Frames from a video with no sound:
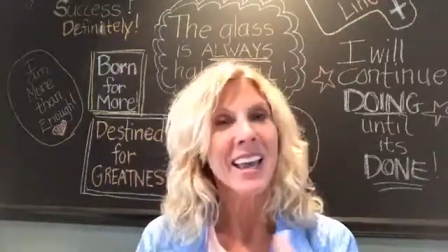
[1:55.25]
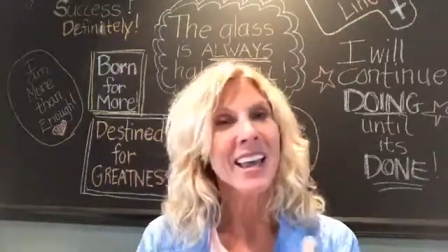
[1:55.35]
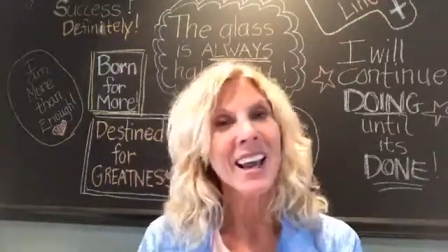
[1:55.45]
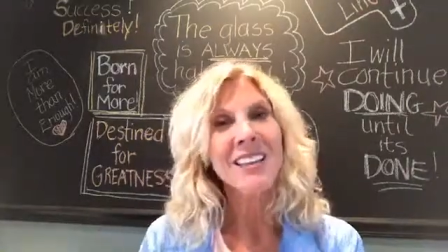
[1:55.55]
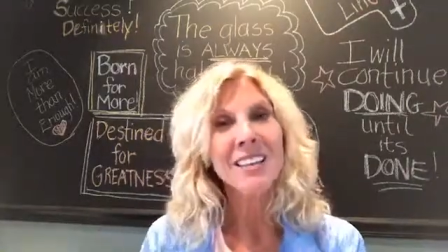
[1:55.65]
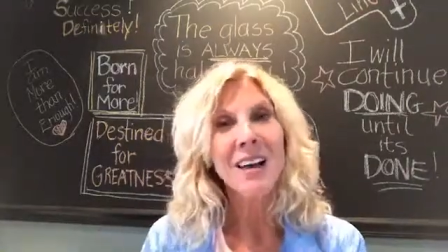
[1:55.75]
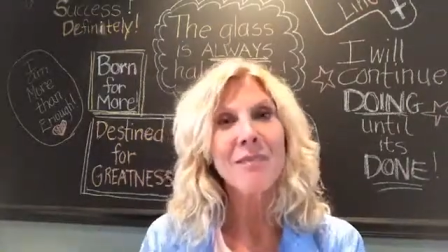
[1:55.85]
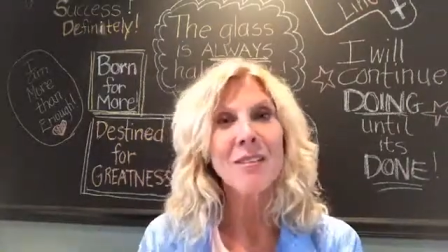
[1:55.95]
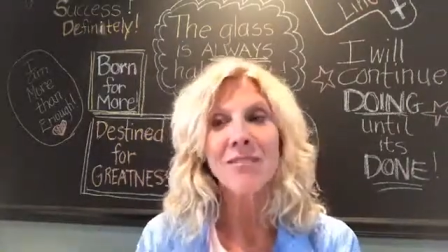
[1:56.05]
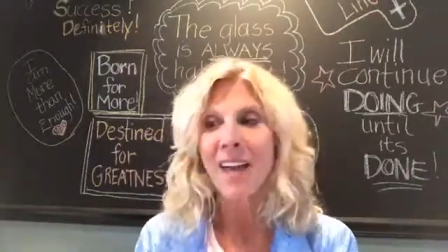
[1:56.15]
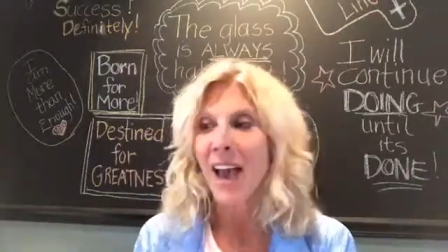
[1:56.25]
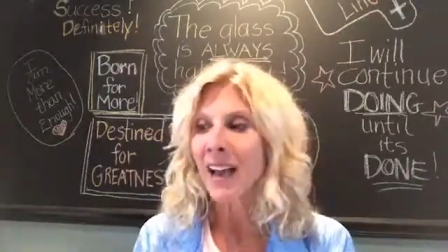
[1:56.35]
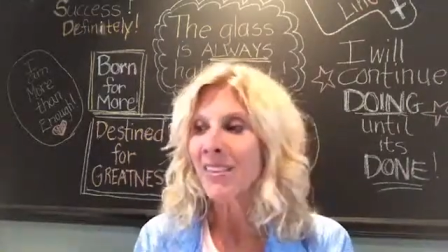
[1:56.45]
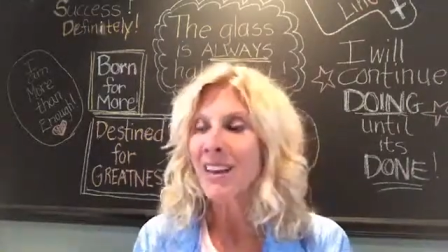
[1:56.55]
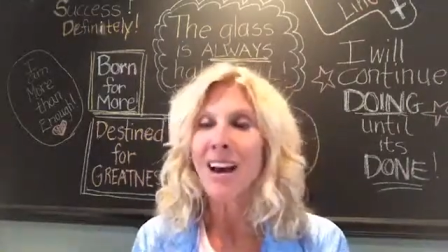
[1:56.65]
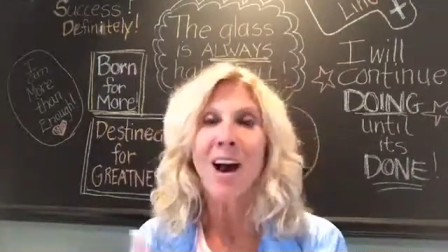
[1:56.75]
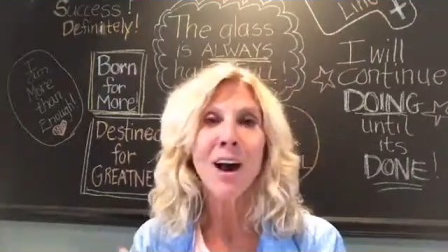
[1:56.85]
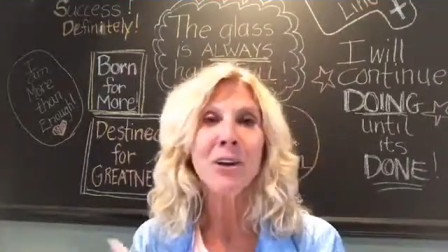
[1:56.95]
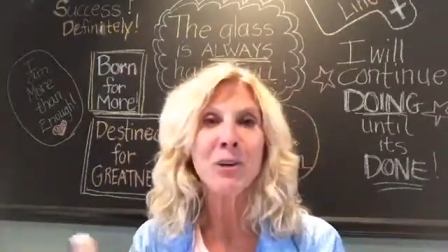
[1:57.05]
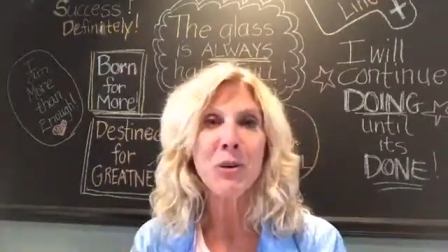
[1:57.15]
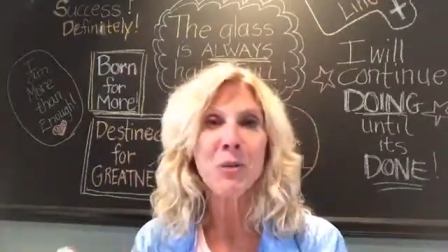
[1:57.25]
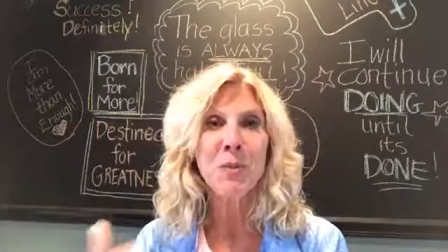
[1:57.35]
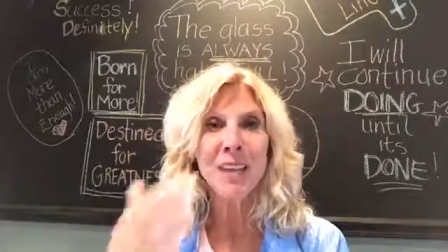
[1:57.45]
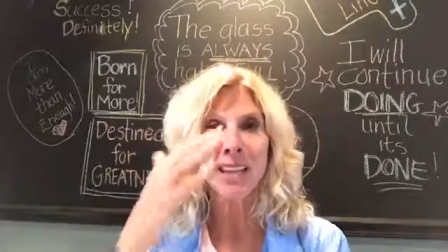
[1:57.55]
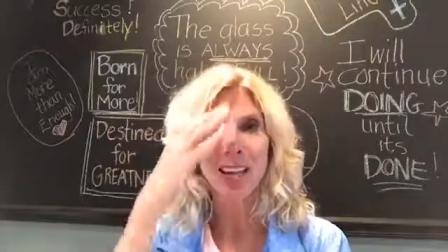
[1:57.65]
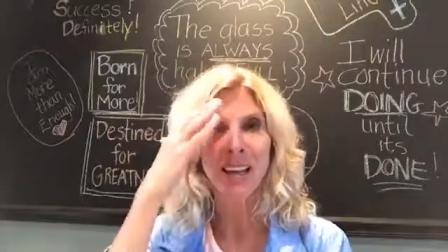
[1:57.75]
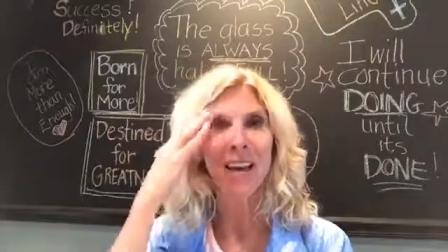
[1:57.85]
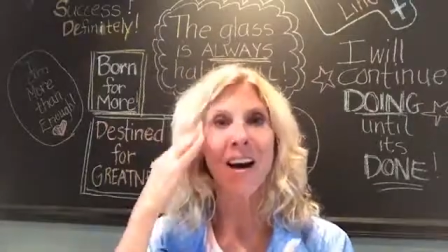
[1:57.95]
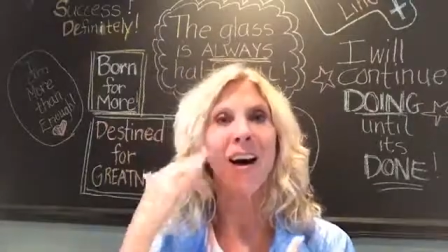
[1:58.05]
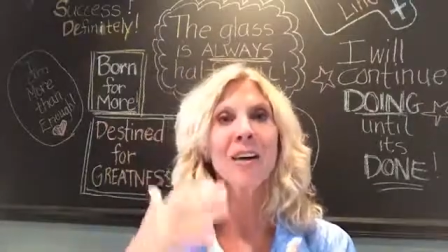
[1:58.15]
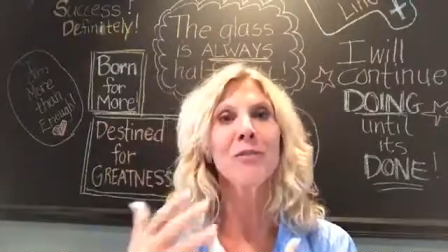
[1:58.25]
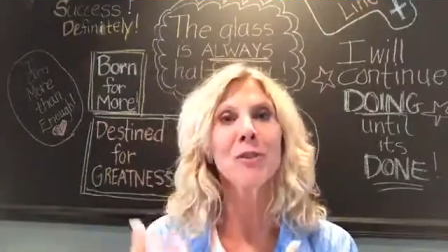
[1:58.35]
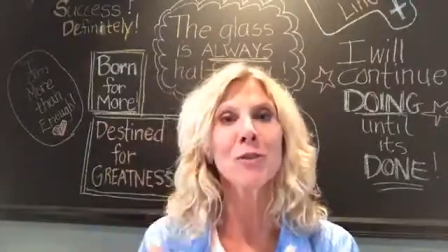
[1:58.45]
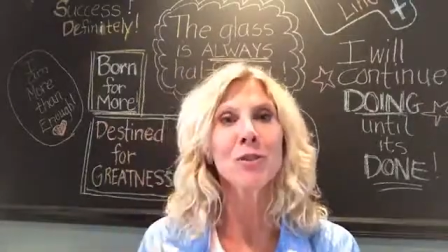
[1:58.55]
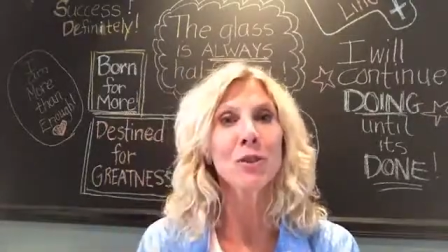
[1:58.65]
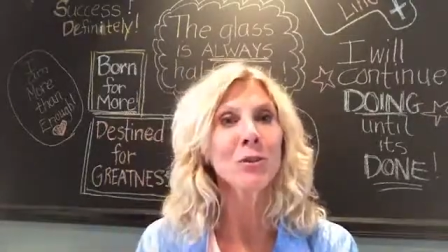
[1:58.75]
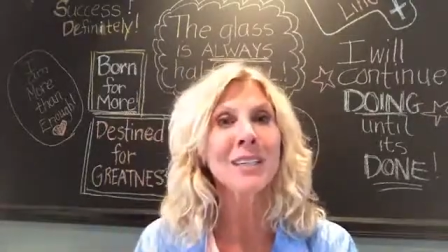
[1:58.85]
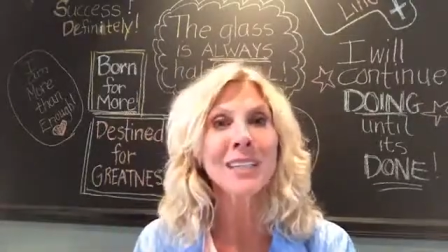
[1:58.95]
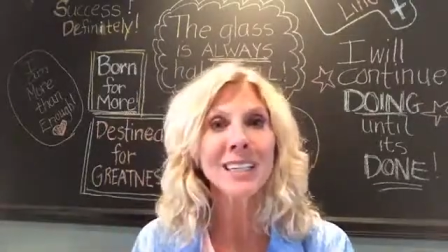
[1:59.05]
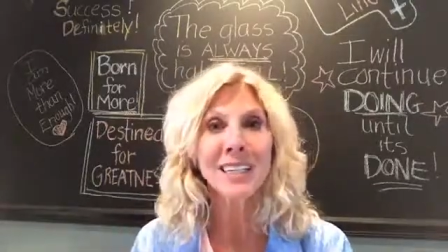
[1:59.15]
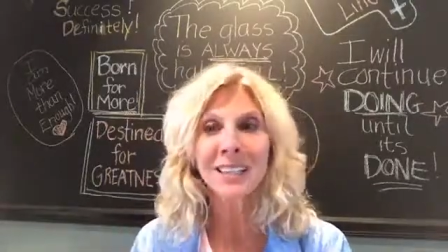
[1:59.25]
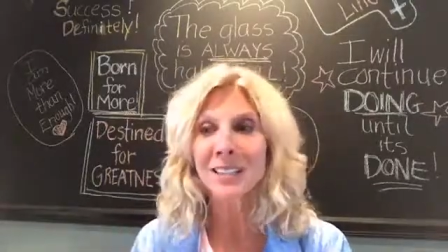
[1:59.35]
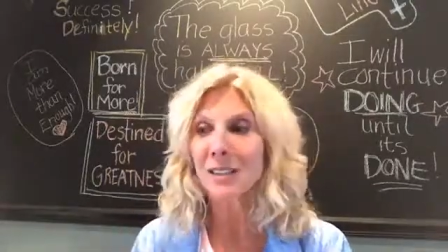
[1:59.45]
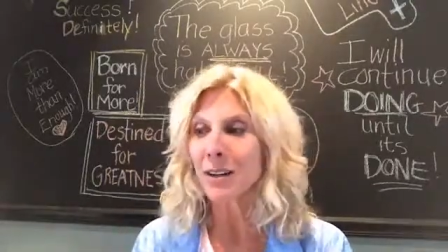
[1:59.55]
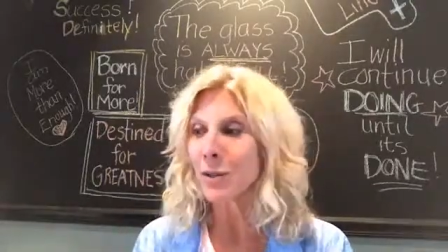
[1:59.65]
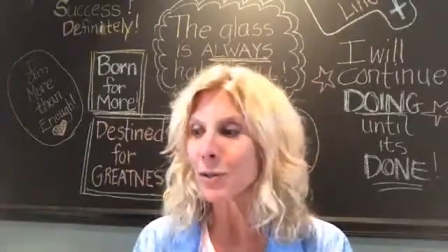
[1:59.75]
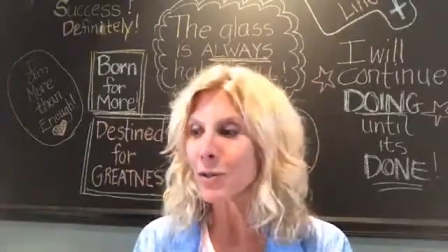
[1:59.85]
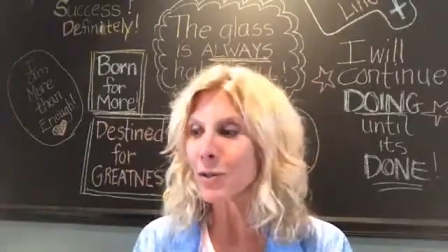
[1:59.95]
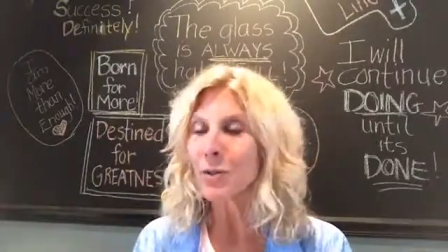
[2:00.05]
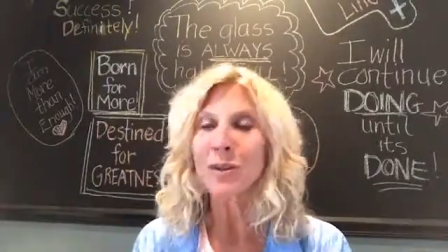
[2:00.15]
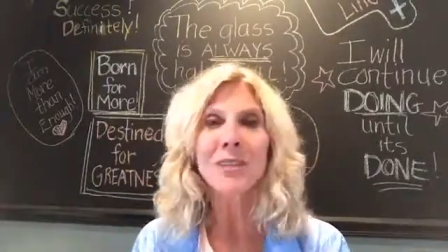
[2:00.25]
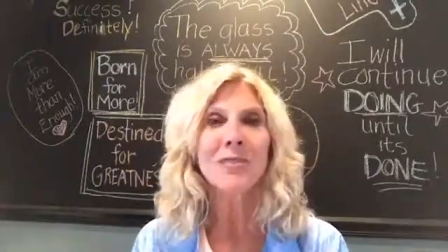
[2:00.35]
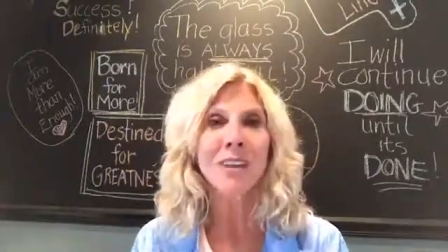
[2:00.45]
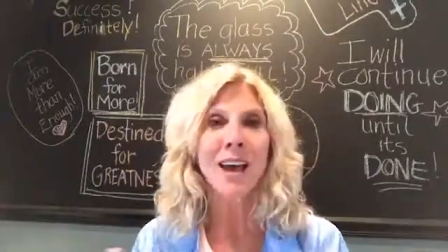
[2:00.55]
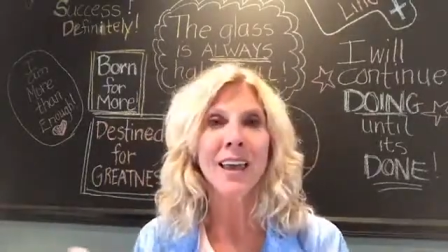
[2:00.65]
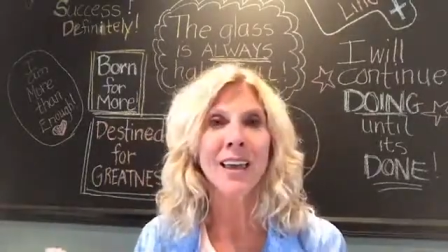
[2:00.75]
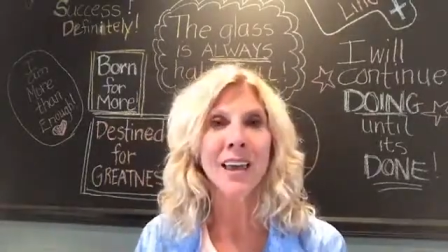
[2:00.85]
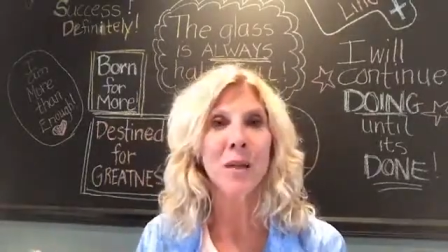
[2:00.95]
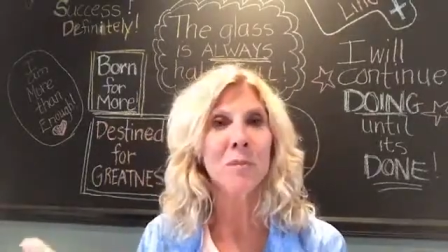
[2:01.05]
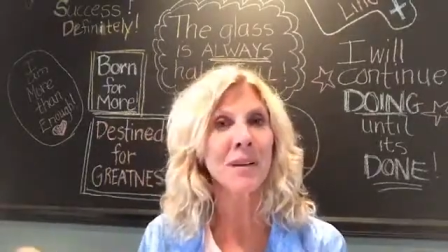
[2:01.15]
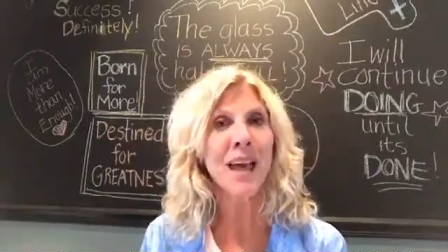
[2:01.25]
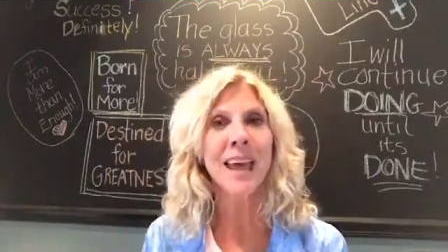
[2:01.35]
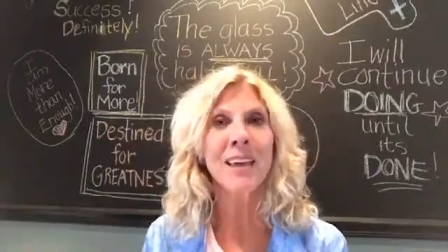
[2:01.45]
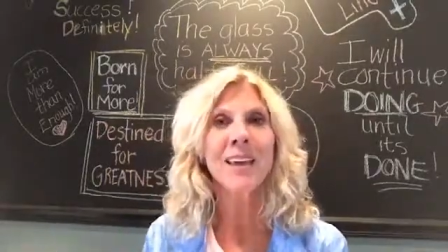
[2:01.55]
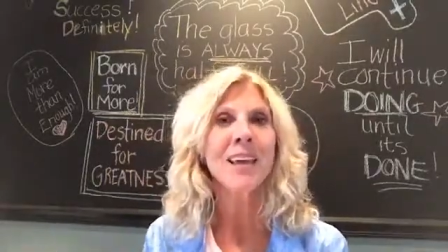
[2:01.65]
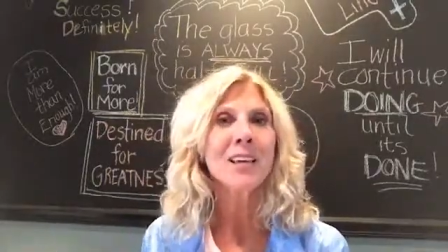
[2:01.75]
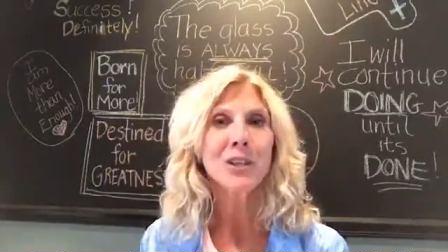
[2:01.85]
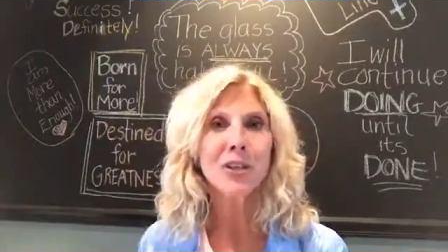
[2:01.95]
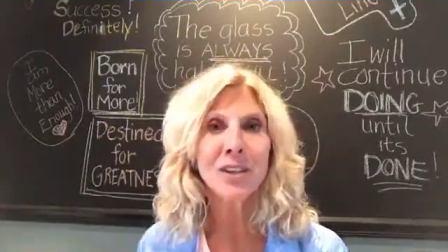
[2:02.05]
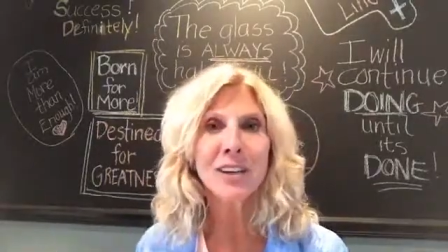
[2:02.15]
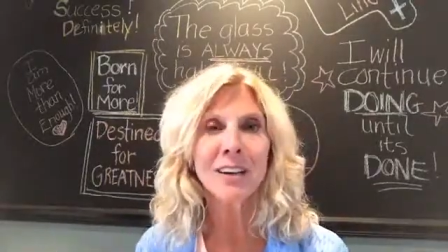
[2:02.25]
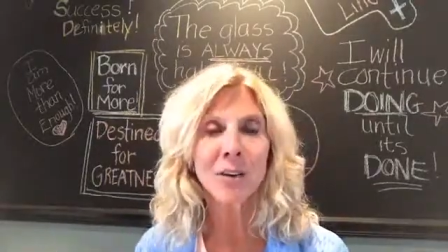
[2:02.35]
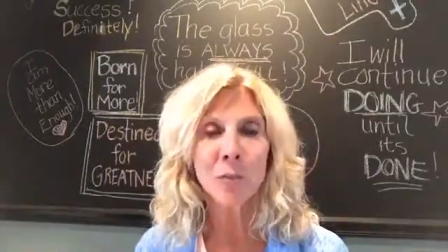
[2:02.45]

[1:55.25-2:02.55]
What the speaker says: And I love the fact that our new beginning, our future really is sort of like a blank sheet of